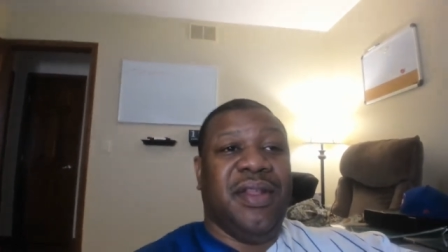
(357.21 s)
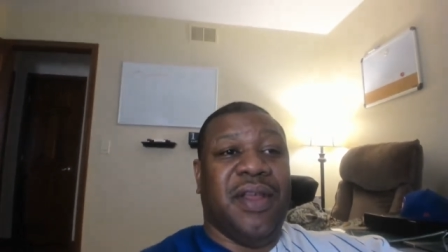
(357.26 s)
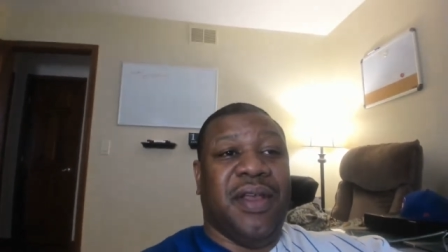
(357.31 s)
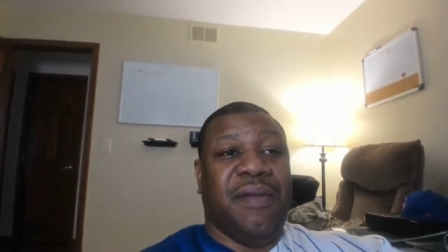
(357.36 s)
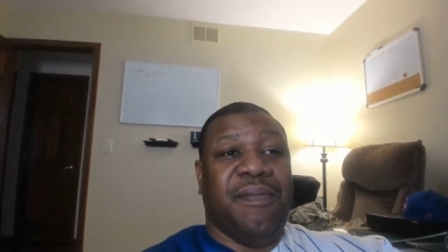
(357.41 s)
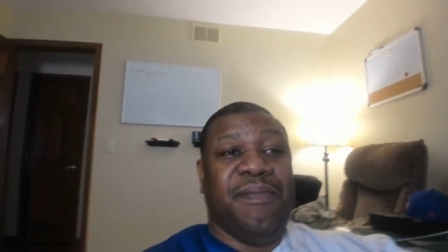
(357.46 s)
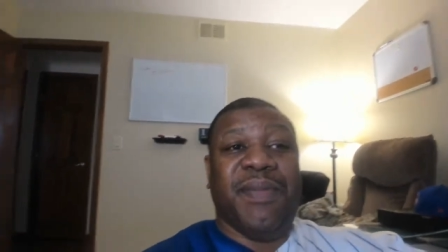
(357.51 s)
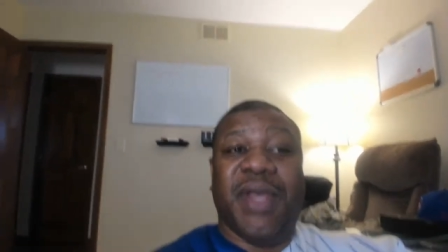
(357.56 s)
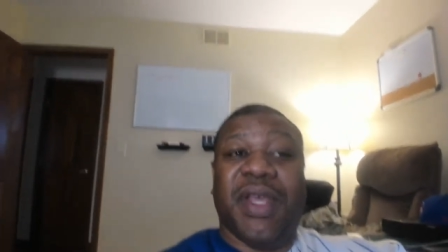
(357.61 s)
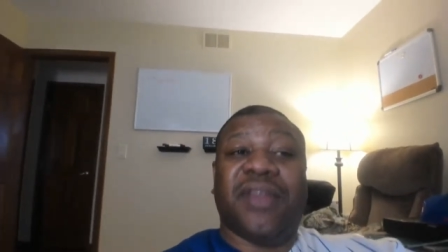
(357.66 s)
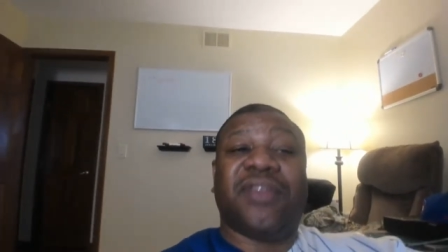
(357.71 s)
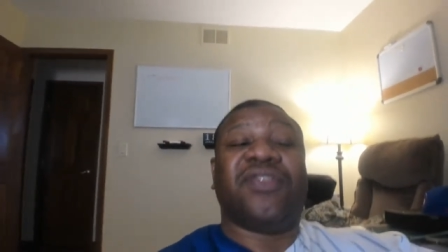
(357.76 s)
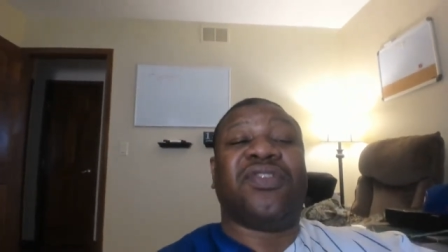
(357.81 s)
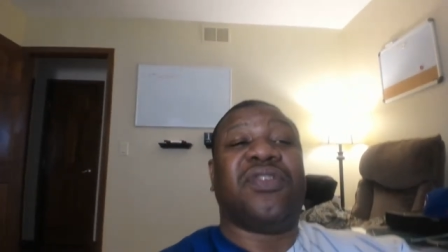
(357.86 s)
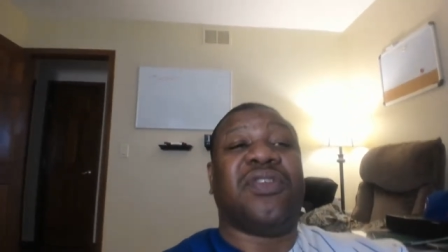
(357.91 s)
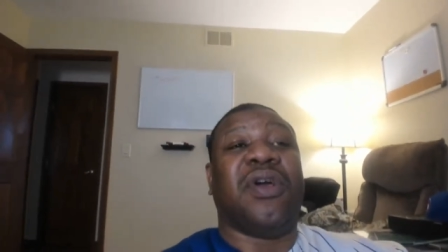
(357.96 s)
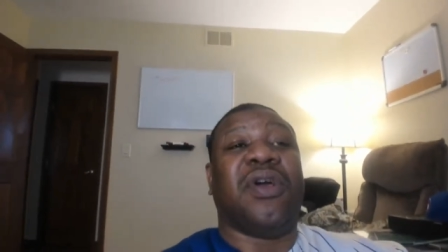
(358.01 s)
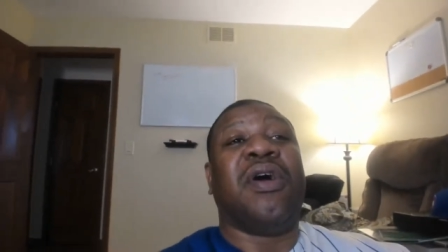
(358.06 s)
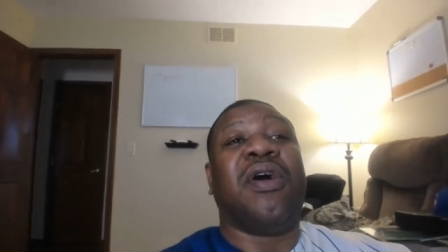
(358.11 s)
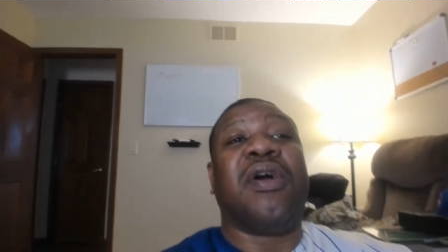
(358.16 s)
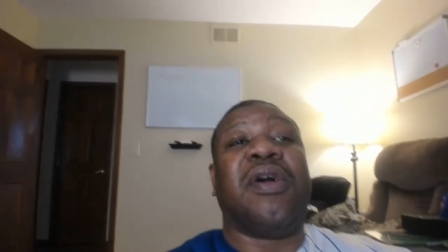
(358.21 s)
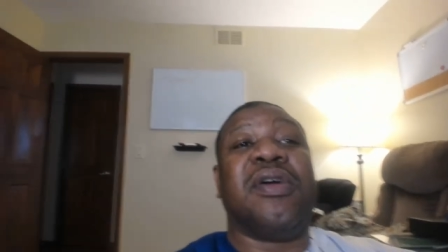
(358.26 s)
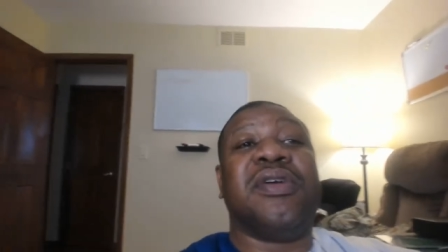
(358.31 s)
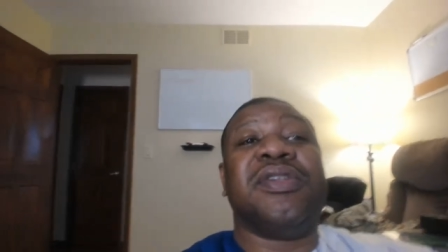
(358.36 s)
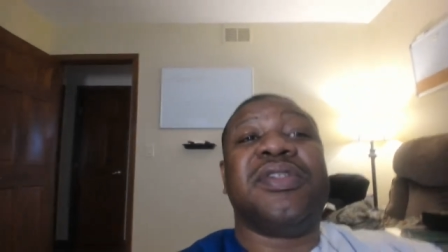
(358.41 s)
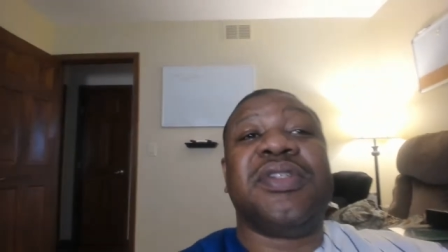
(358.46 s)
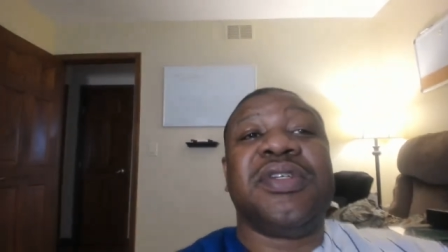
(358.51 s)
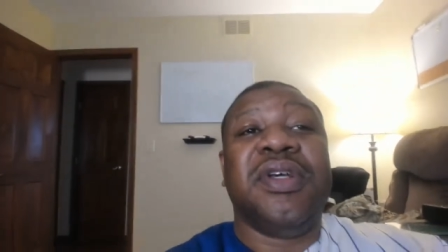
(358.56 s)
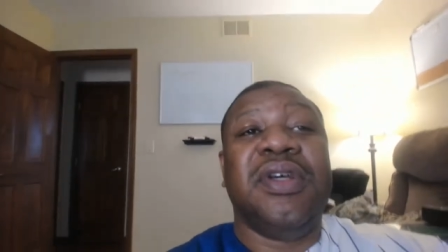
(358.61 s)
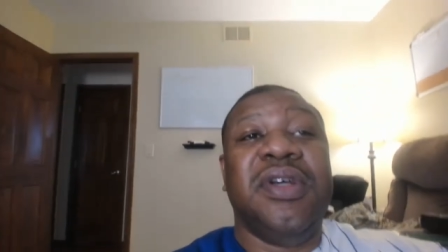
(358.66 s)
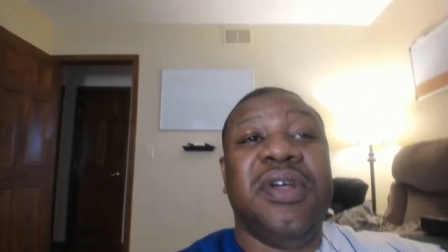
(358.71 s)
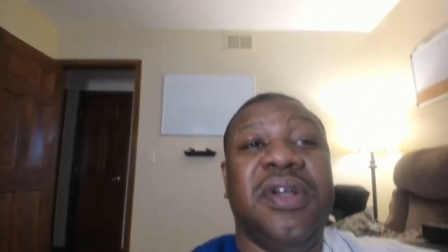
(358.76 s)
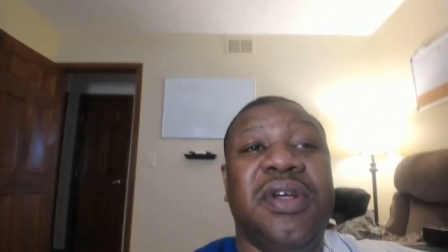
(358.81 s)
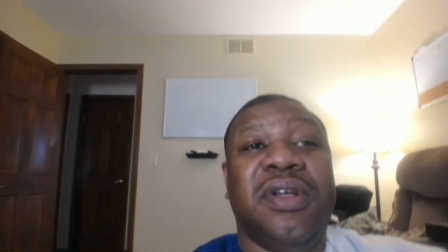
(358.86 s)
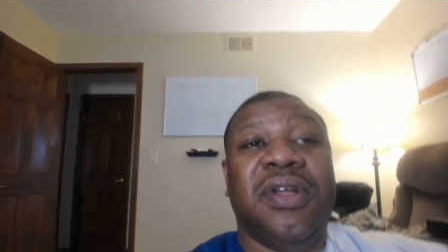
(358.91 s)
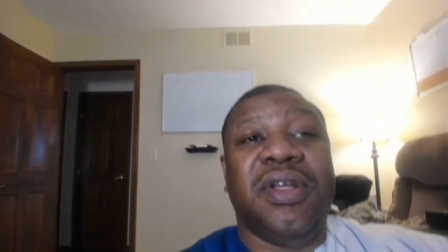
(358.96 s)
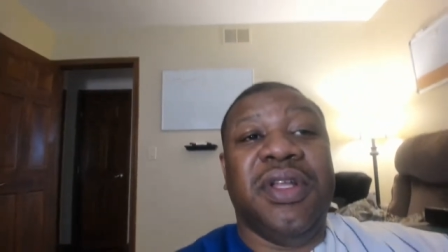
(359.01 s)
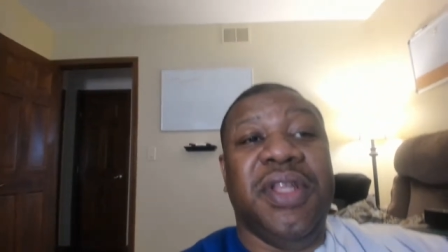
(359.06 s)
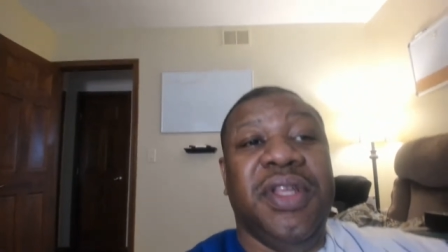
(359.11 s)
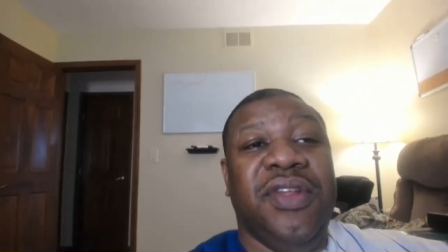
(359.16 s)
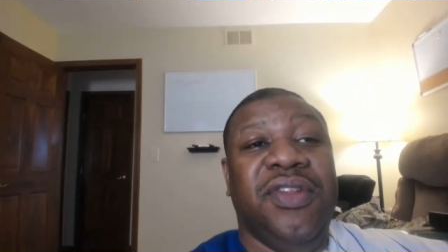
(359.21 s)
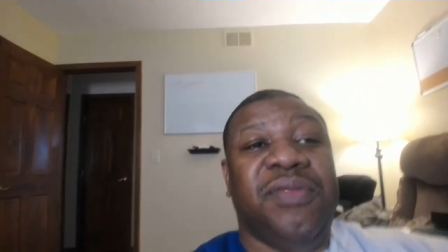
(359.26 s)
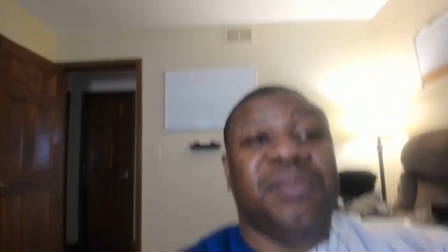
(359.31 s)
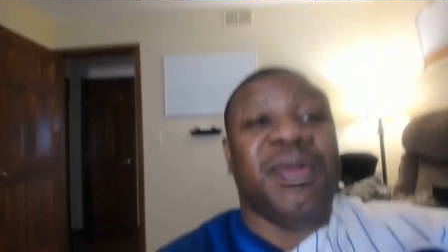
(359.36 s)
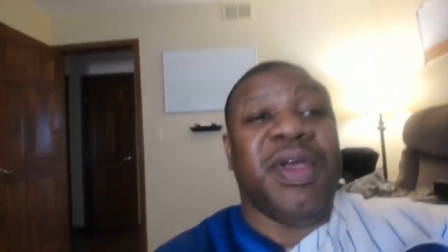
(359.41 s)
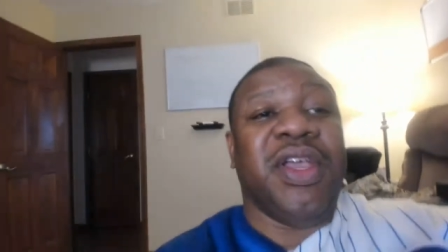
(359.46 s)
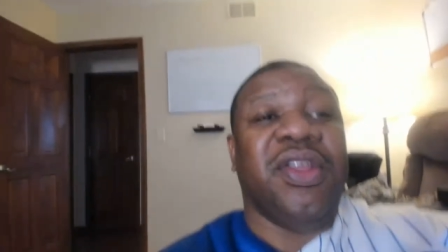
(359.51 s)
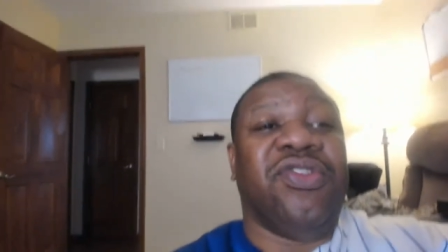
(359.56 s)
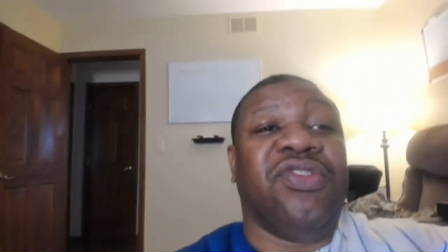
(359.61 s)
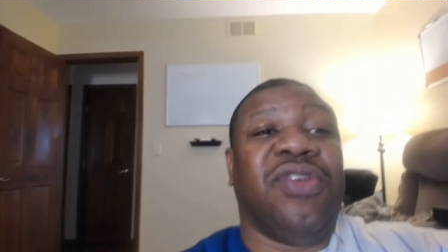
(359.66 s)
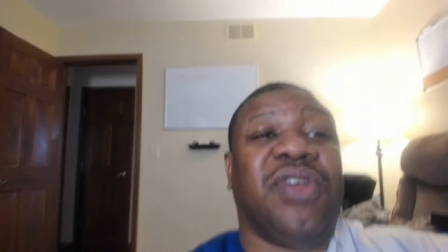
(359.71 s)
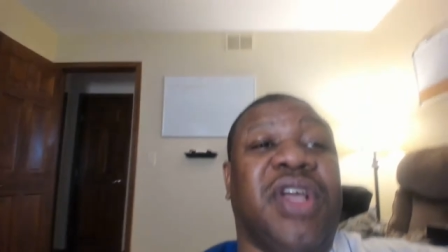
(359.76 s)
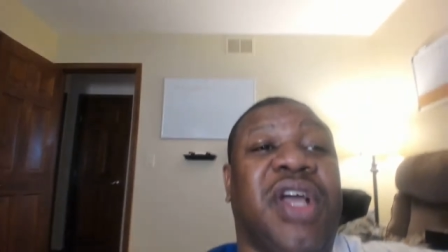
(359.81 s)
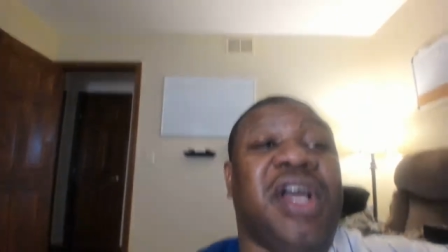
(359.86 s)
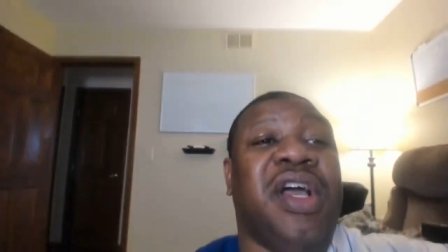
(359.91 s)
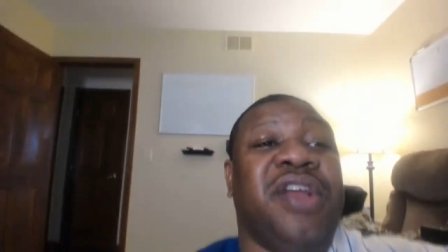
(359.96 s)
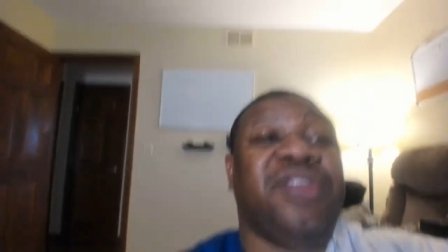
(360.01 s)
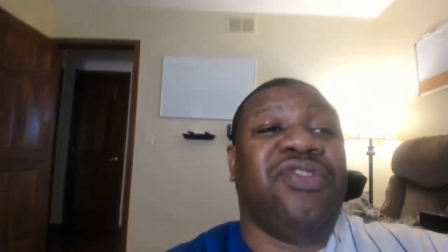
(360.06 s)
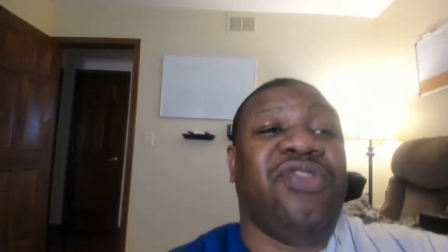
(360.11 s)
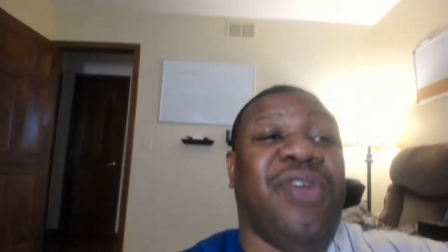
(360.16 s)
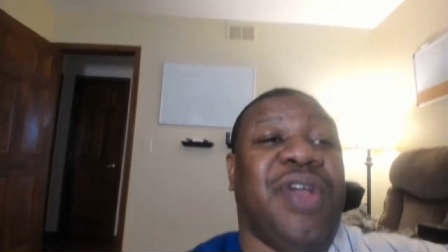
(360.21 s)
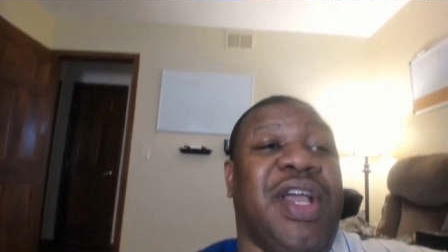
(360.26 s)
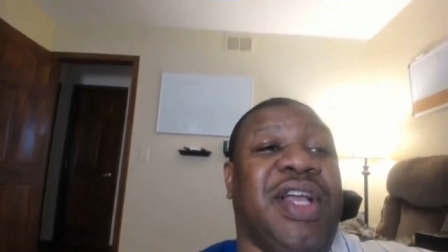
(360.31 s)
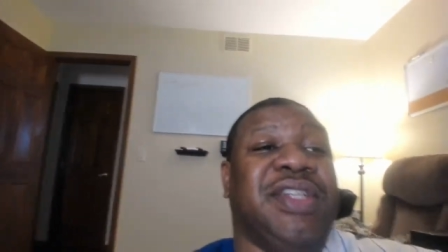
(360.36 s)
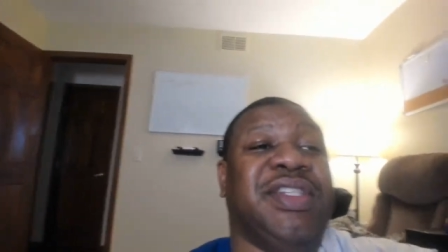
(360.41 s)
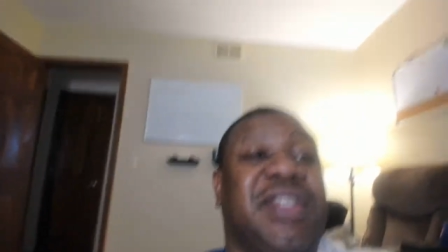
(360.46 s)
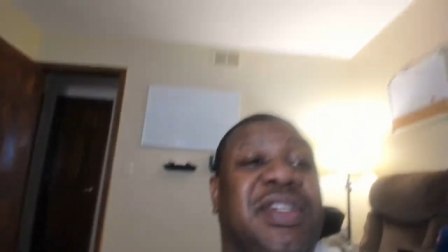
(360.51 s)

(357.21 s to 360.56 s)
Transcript: their big stars in these major contracts.